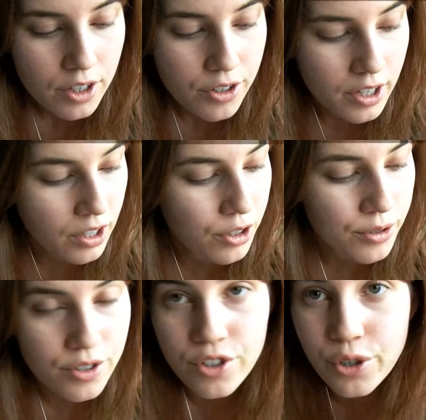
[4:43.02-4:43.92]
you can
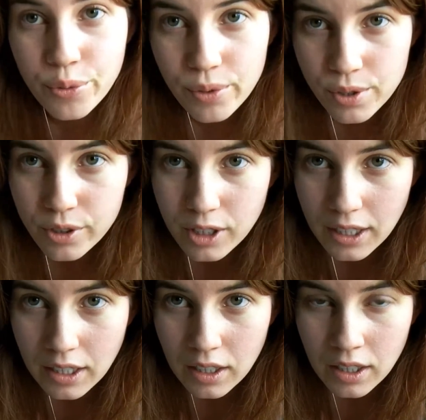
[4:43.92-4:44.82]
use
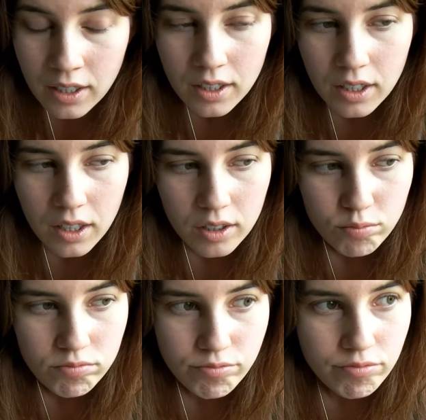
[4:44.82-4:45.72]
neroli,
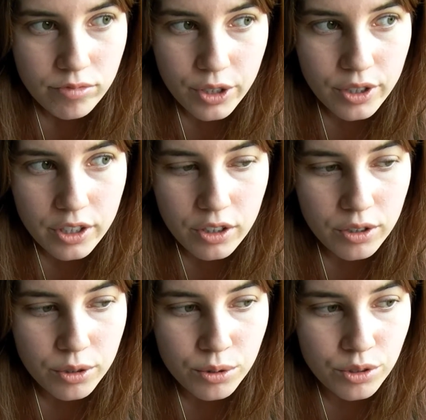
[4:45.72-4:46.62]
you could
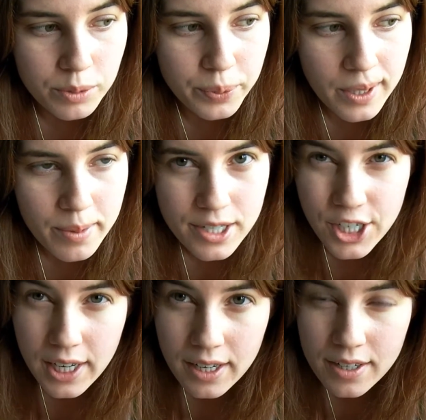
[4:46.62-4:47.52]
use pretty much
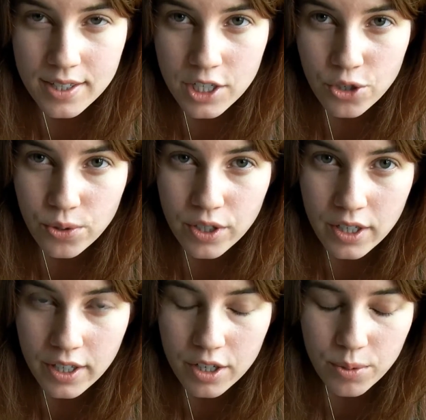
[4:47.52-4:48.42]
any essential
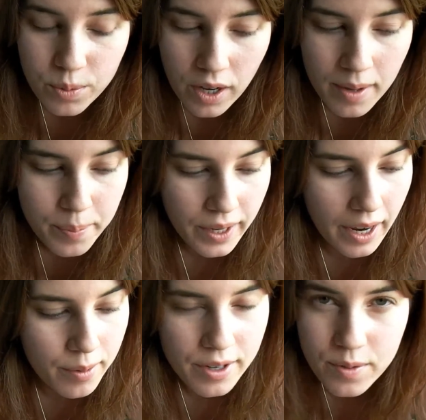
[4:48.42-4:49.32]
oil that you want, but
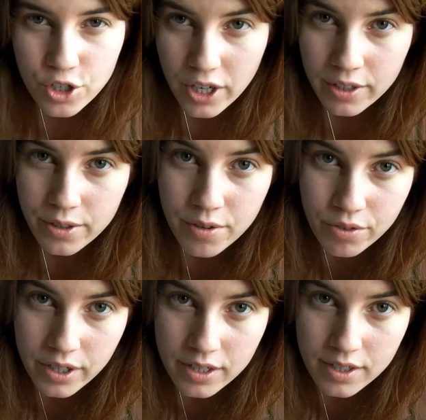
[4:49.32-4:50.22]
I would try to
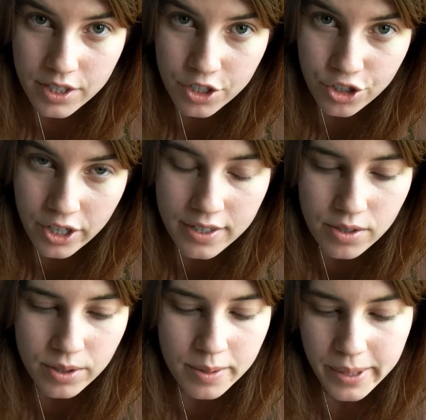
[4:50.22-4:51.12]
avoid citrus,
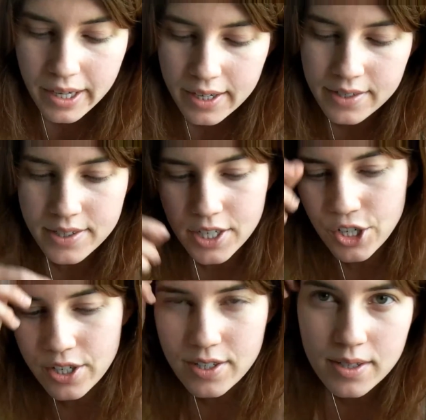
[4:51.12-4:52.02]
only because
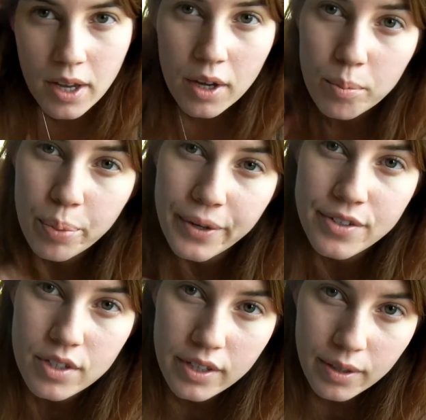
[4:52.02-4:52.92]
citrus
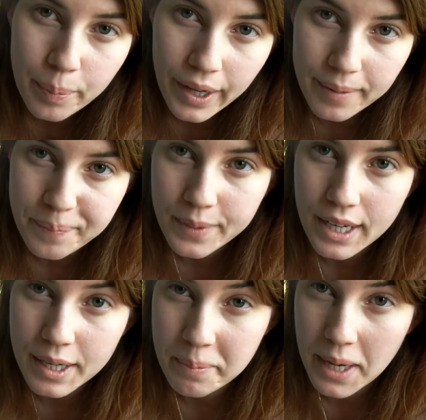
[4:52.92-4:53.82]
burns a little bit
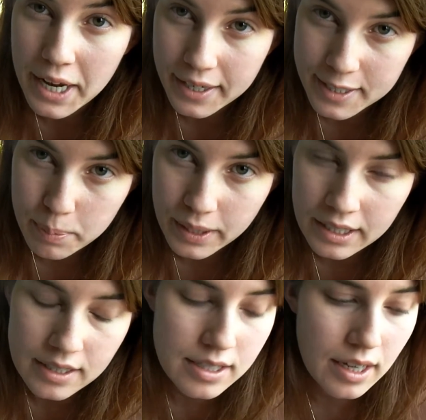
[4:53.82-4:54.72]
in my
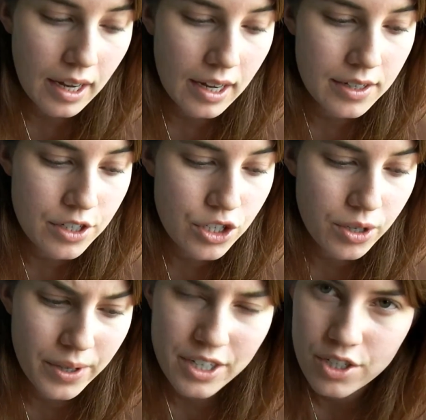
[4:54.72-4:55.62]
experience, and
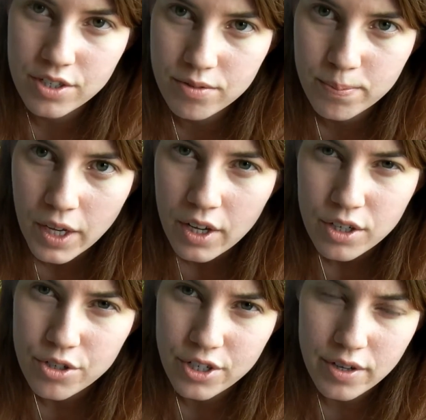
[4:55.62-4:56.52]
so I just
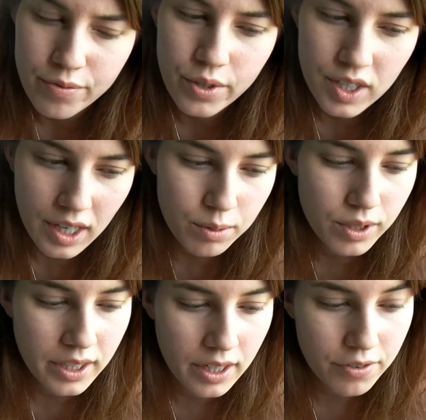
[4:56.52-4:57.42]
usually avoid that
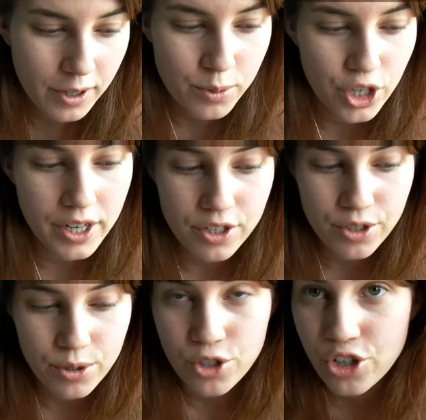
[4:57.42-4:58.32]
one if I'm trying
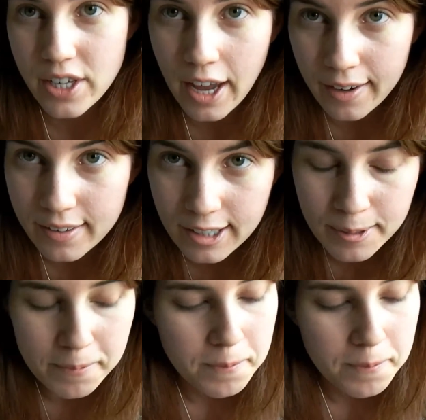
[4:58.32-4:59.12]
to treat acne.